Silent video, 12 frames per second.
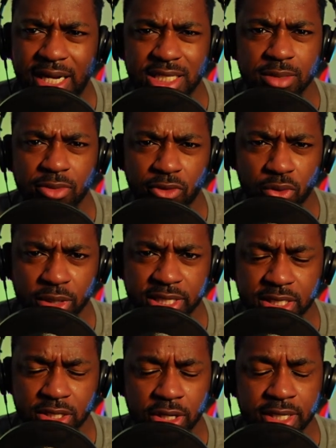Actually, before we
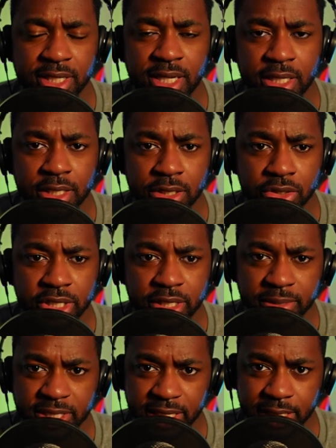get started, you need
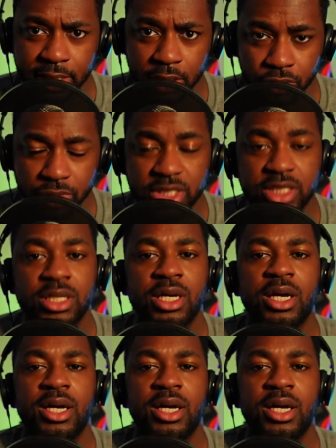to be taking notes,